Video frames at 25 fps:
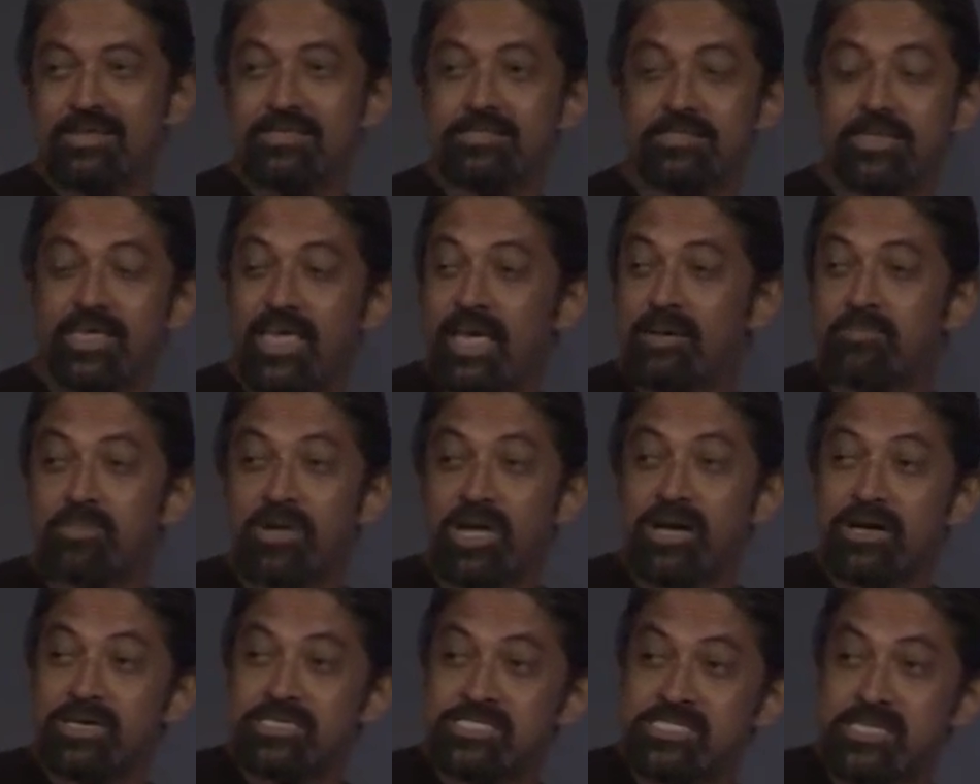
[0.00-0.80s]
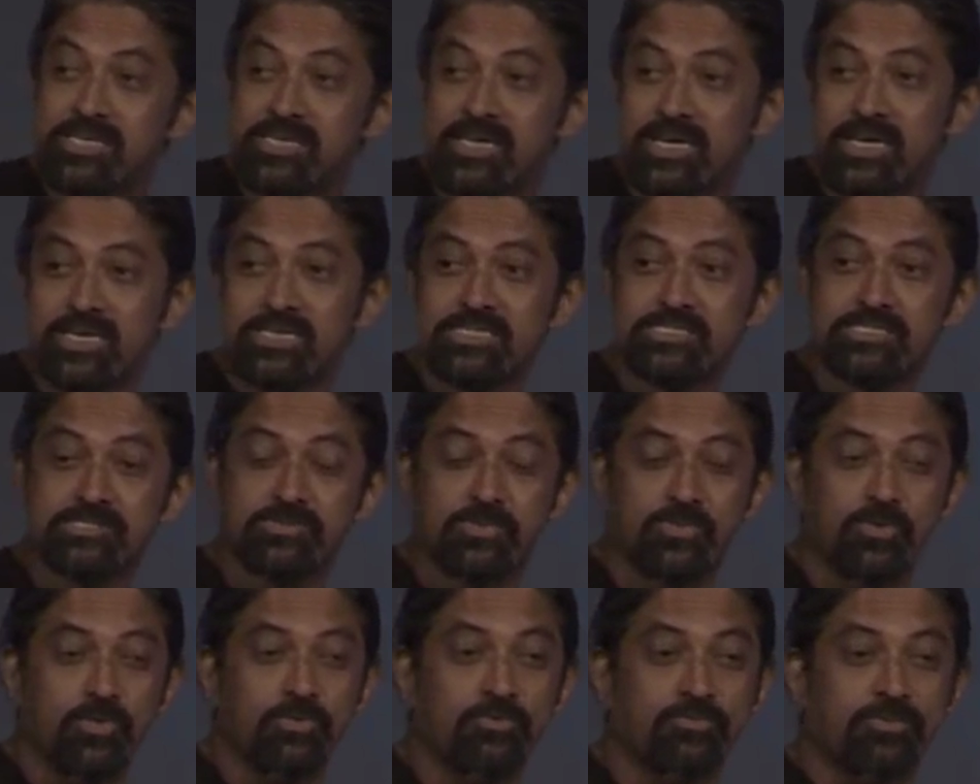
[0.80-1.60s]
The MKazi guys
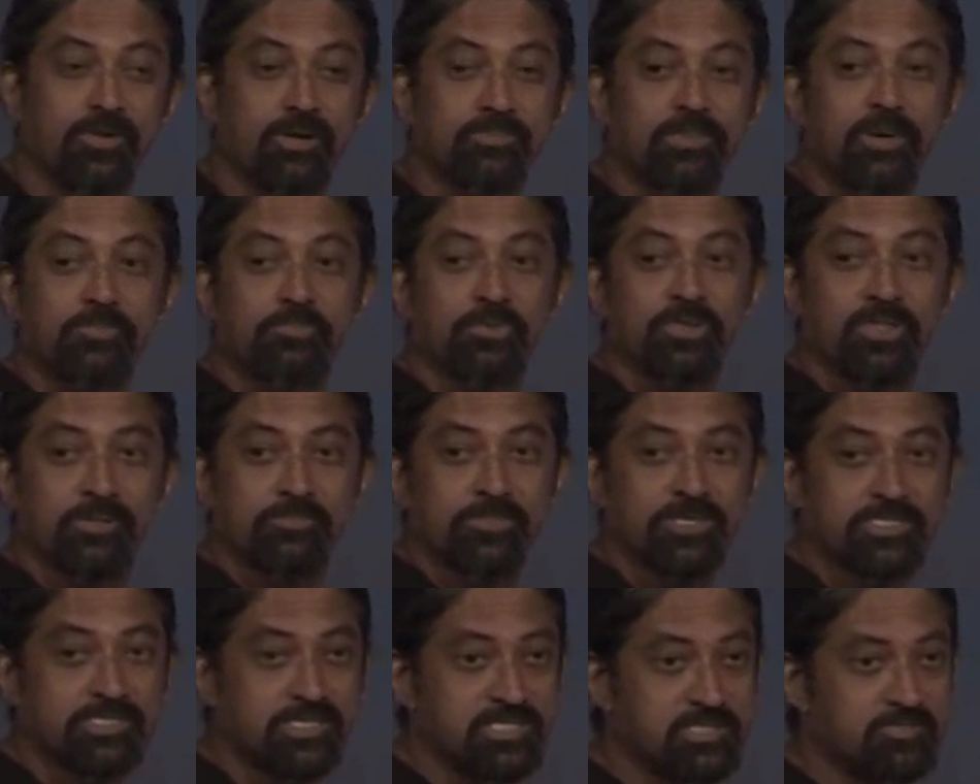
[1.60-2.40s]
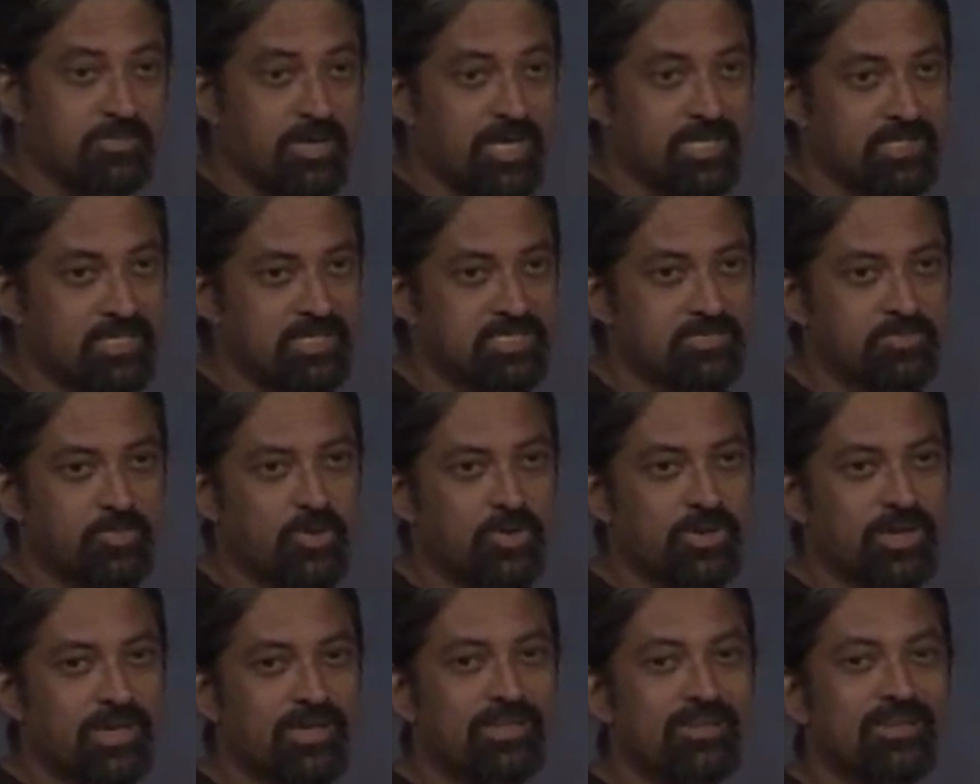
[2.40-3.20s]
who've come up with a business plan this
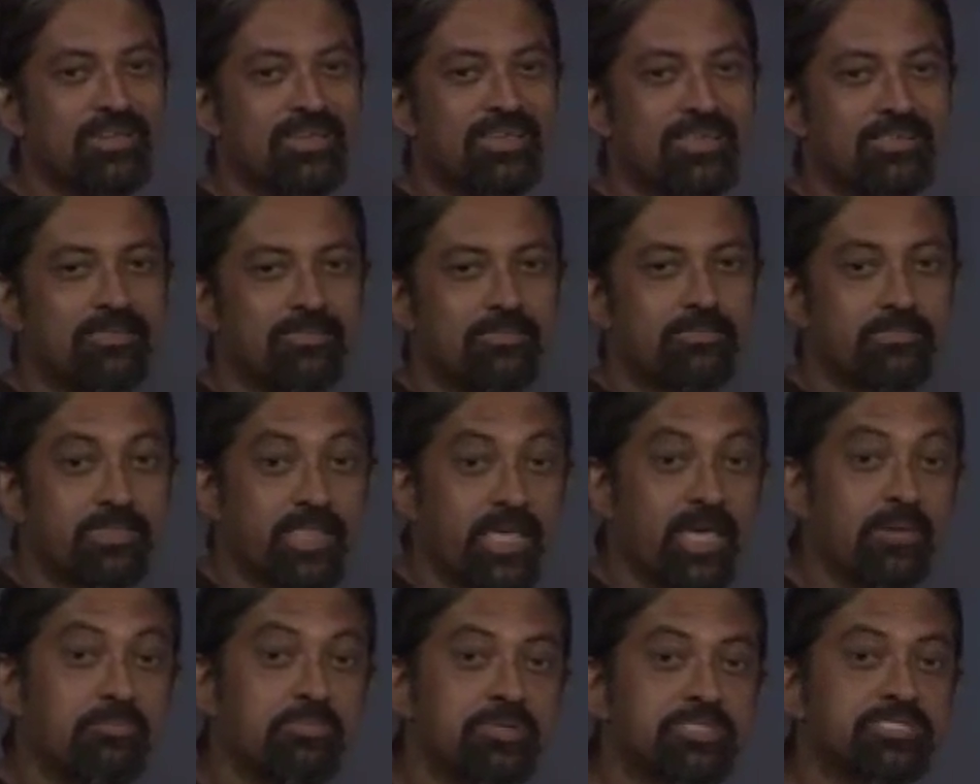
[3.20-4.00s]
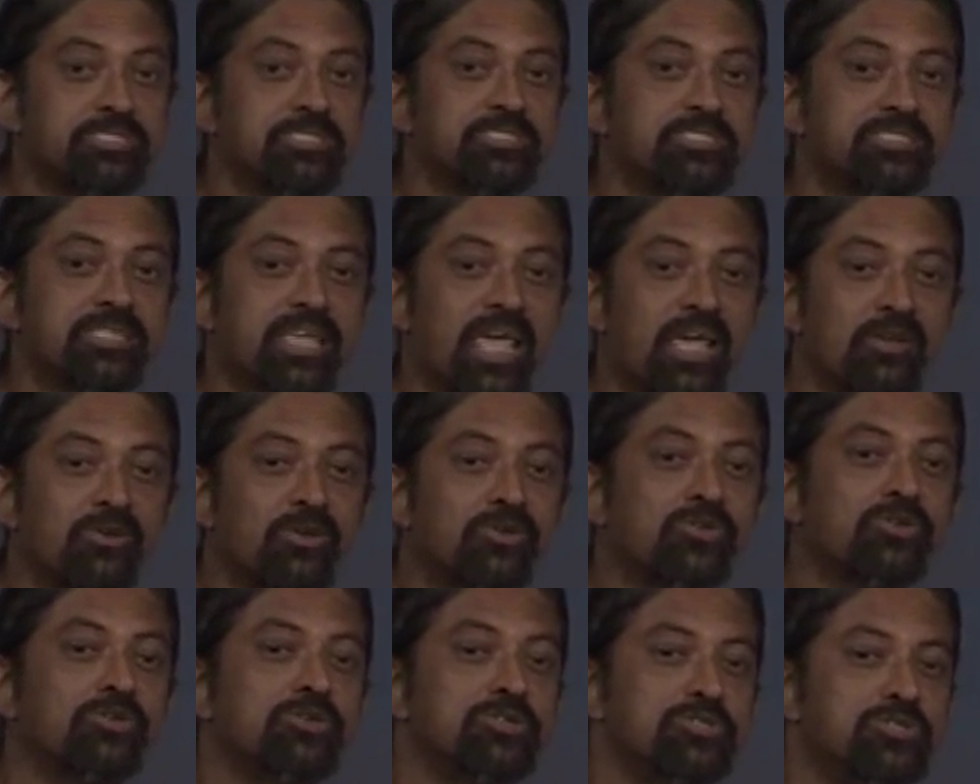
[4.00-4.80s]
morning, their business
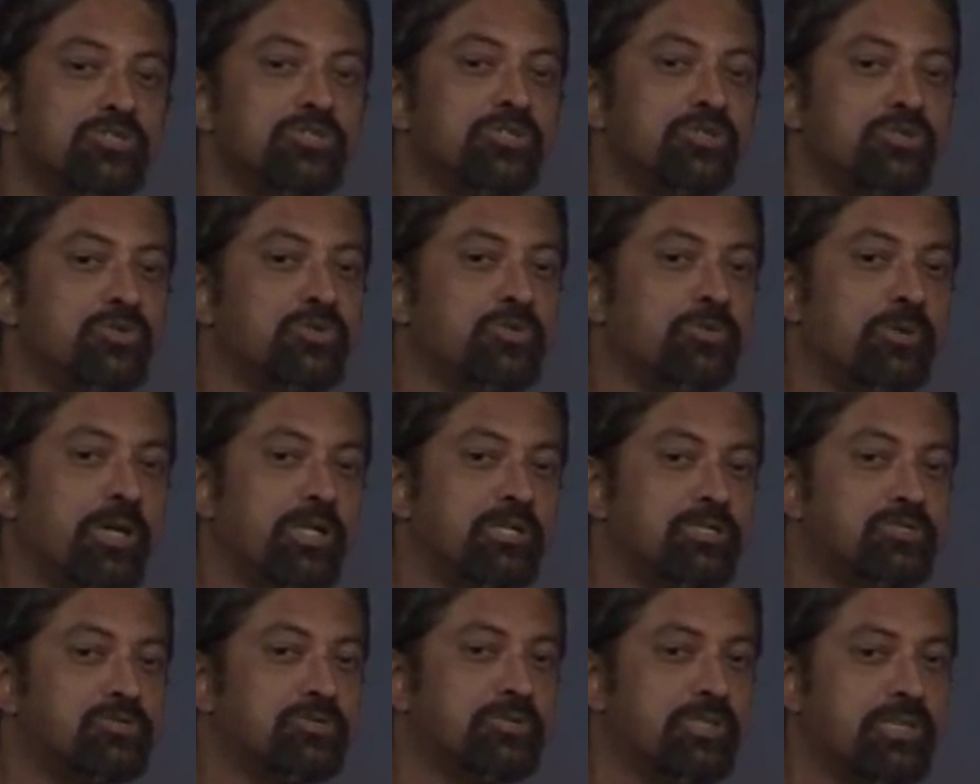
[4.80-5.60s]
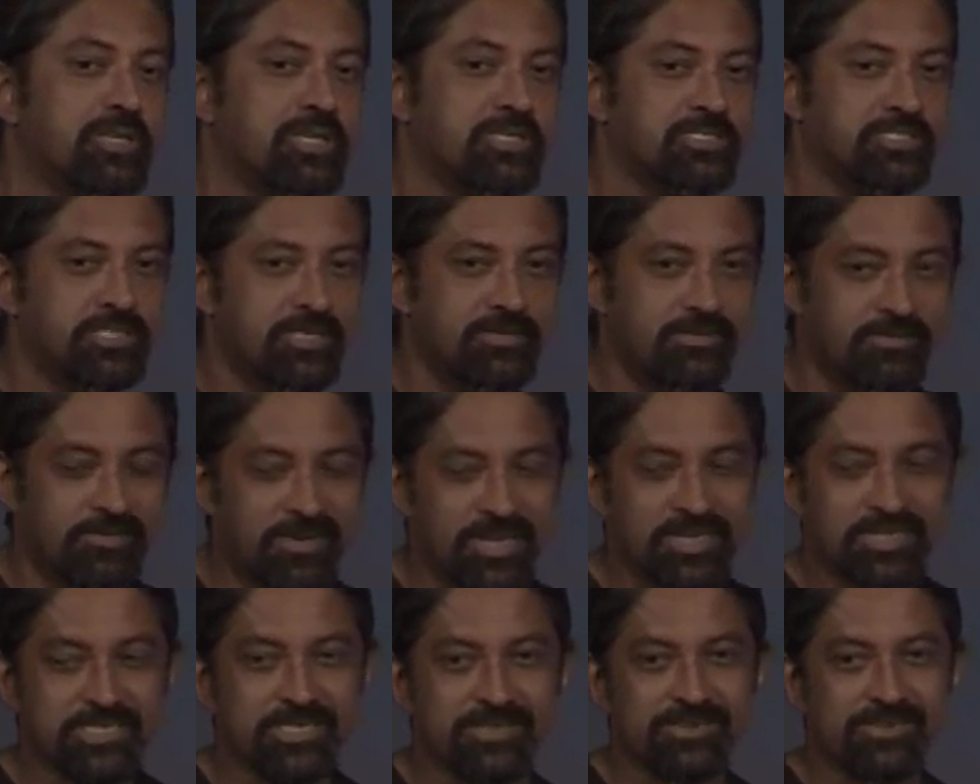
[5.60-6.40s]
cannot continue into the next
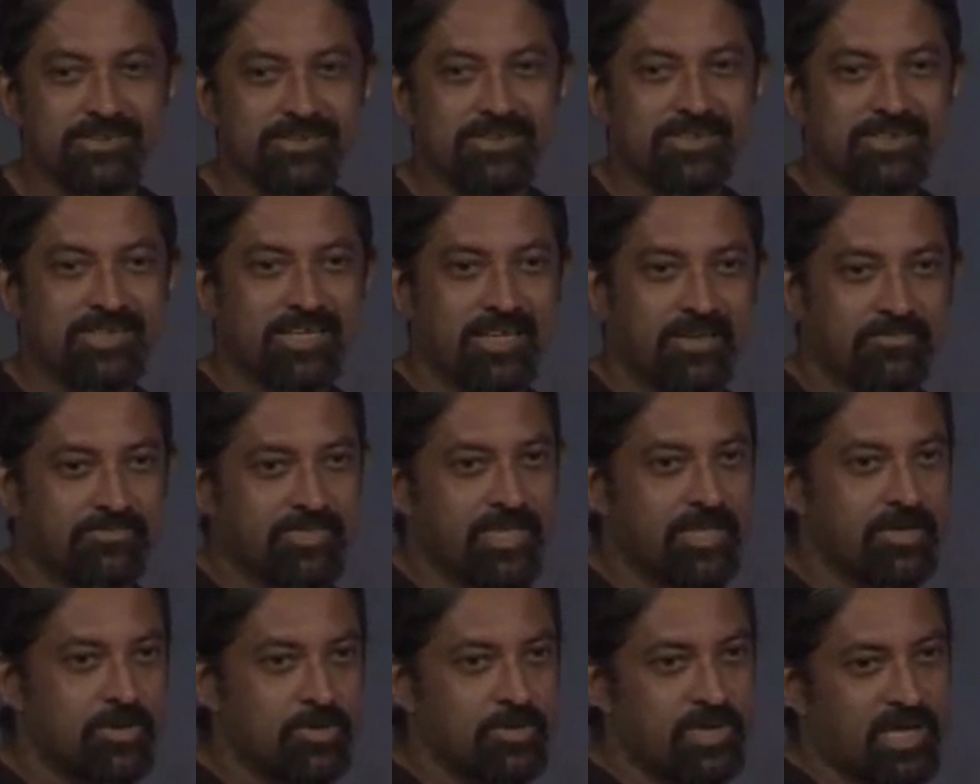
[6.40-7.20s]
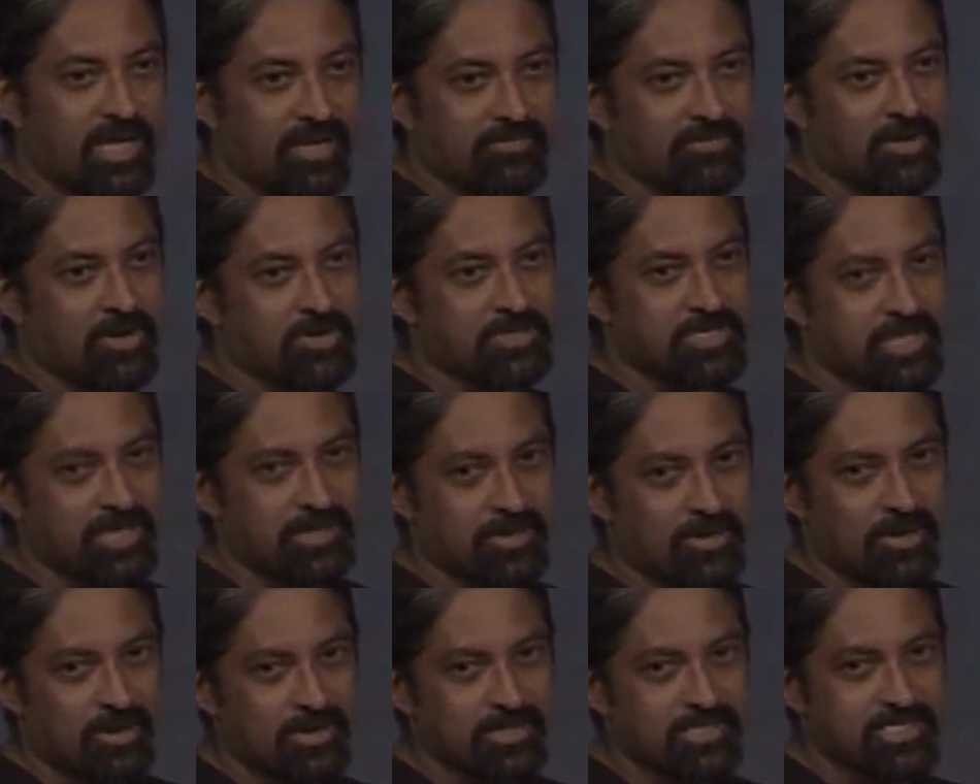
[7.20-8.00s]
generation if they don't have our
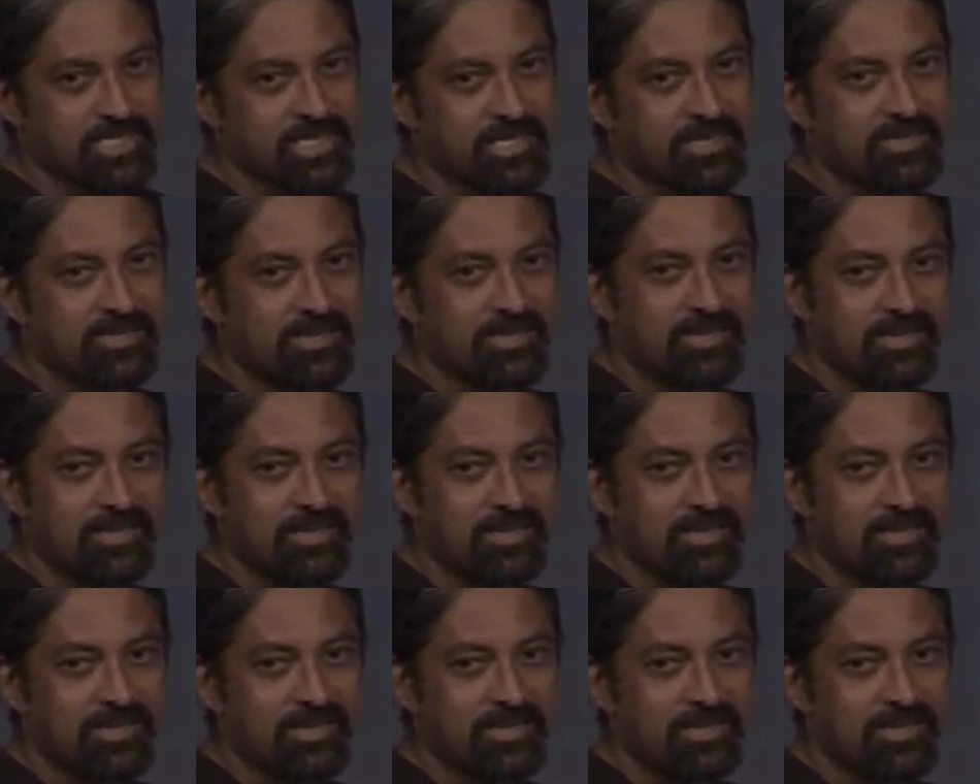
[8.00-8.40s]
technology.